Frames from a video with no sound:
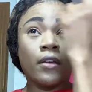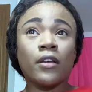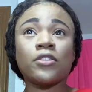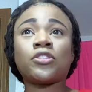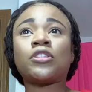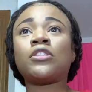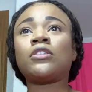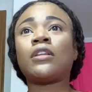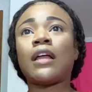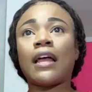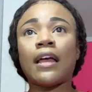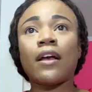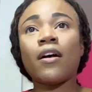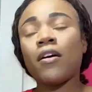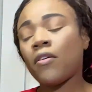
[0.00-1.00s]
and she's
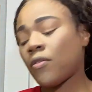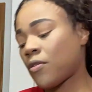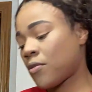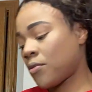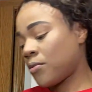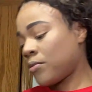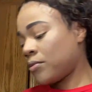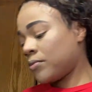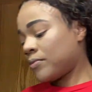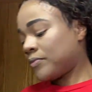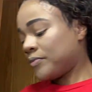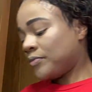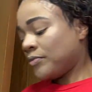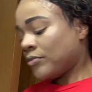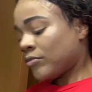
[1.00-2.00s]
like, oh,
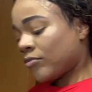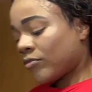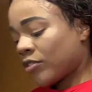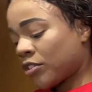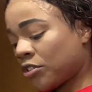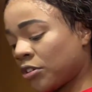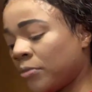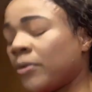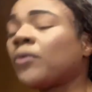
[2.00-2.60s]
she